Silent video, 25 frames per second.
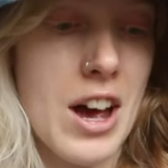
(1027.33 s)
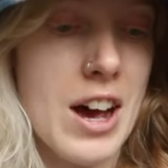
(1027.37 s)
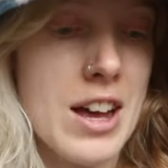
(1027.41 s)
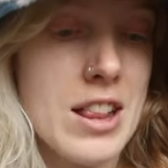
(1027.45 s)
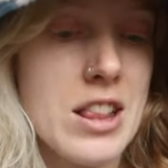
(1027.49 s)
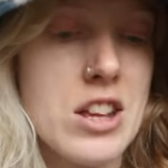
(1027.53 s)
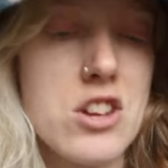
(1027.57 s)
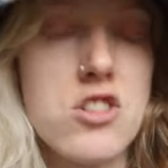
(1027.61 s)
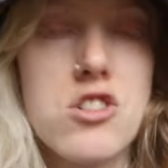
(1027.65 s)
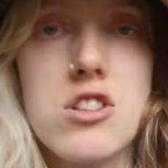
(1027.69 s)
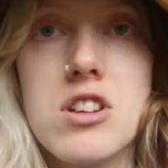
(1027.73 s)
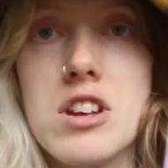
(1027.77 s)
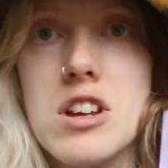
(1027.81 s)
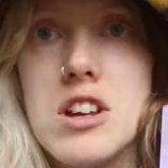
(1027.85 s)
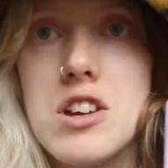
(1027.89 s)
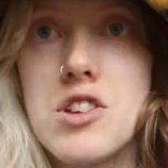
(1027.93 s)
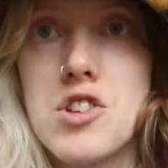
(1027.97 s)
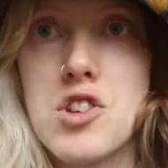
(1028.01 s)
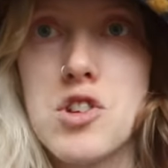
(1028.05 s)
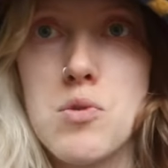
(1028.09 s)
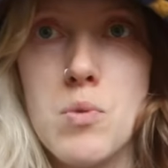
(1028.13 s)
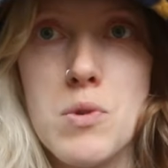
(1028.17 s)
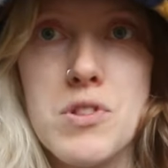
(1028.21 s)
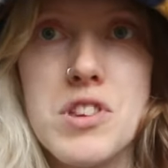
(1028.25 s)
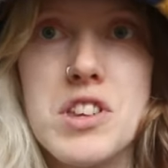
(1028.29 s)
I literally
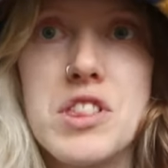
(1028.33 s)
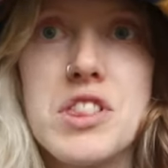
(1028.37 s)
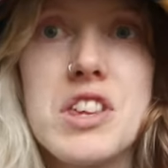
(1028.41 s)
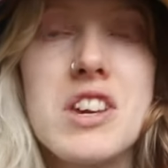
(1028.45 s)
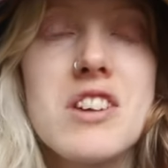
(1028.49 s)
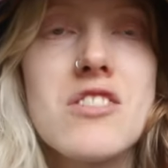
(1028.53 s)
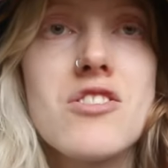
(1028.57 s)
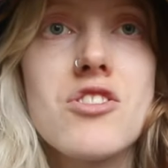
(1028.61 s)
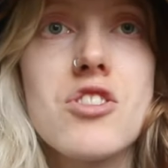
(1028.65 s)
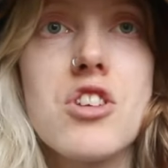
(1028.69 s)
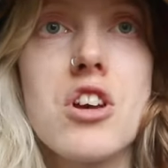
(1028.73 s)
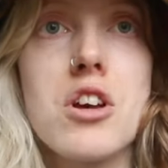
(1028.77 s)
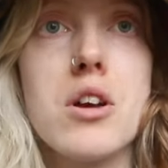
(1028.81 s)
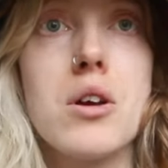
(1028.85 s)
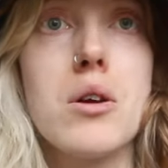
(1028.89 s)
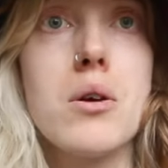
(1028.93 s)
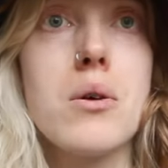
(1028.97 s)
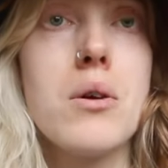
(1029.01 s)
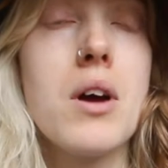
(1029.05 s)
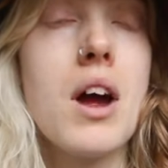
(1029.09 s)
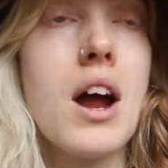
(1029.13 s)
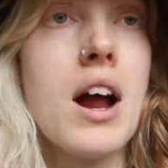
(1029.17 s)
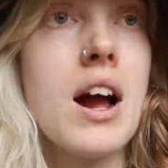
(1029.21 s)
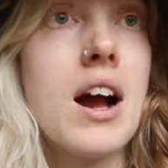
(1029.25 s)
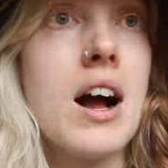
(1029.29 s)
just wanted these
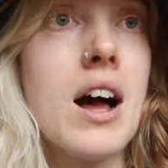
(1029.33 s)
two.